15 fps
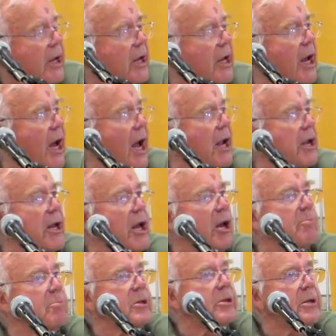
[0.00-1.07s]
a guy
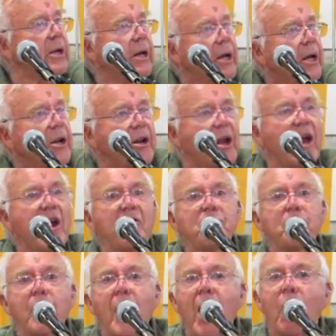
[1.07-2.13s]
named
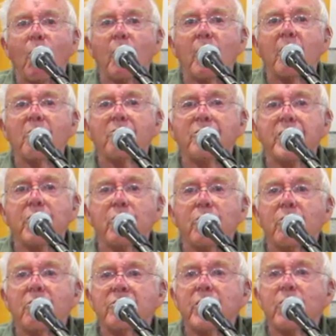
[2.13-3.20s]
Dave Brower. A
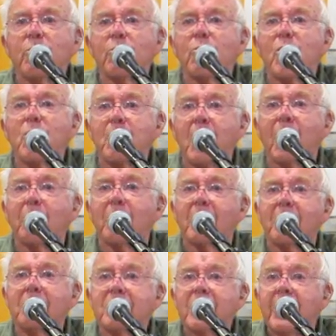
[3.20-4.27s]
few of you will
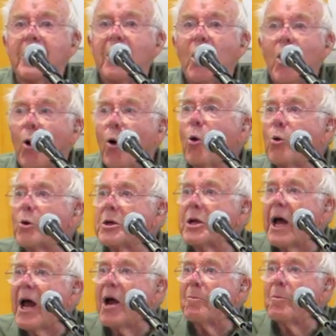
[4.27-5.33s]
remember,
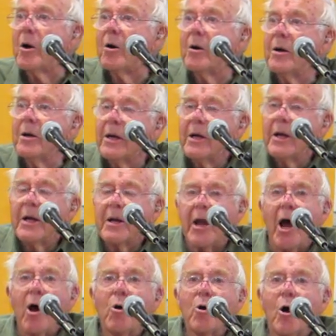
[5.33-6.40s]
old-timer,
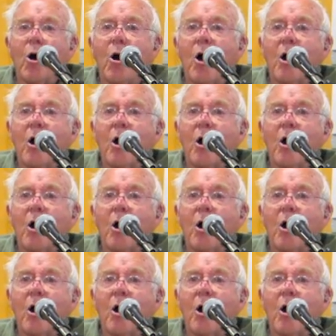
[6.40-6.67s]
now gone.